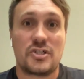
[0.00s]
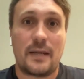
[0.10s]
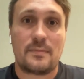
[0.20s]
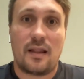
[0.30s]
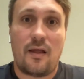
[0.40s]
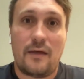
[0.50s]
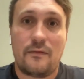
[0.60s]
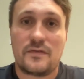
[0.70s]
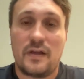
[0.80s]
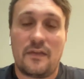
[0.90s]
God-Shaped
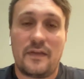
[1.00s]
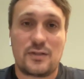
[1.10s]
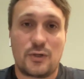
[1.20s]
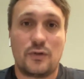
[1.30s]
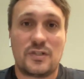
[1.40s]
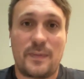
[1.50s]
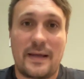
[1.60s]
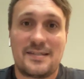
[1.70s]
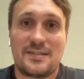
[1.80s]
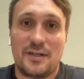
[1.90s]
Life. And I think it's a good
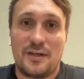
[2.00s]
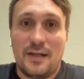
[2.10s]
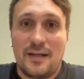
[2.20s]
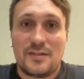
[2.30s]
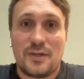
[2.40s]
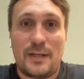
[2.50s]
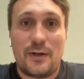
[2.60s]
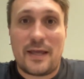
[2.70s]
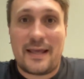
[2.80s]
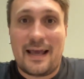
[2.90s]
space to
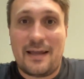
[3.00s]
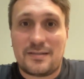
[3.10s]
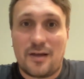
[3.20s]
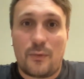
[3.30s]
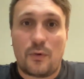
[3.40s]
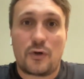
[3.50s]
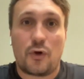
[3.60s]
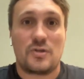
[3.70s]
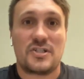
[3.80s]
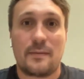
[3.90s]
be looking at as I want a
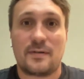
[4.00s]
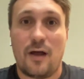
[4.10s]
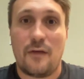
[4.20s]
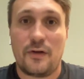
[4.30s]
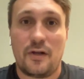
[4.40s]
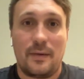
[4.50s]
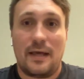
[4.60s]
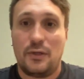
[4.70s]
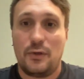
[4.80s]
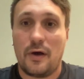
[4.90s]
God-shaped life. I don't know
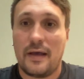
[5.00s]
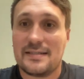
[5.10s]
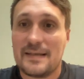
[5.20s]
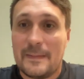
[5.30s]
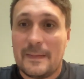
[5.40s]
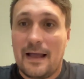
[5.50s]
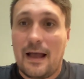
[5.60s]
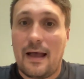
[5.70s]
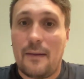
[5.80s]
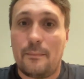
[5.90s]
about you guys.
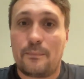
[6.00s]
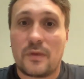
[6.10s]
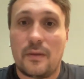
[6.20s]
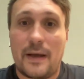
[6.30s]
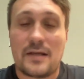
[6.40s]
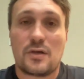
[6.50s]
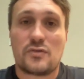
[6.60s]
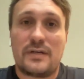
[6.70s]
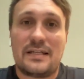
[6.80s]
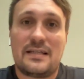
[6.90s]
But as I
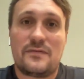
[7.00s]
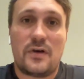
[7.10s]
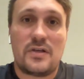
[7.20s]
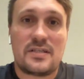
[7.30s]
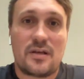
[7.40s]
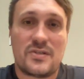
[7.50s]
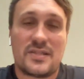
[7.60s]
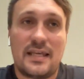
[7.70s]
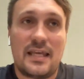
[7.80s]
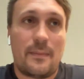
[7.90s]
was reading these verses, I
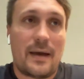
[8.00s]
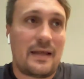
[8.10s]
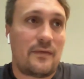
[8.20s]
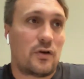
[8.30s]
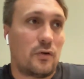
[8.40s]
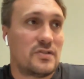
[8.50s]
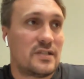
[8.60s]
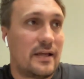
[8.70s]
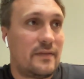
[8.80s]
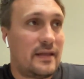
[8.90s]
was thinking about it in the
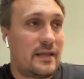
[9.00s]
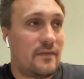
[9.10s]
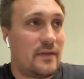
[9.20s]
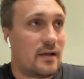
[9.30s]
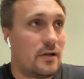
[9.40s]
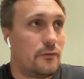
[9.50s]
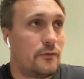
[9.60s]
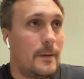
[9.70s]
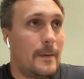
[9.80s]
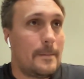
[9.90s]
concept, in the kind
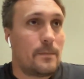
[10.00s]
of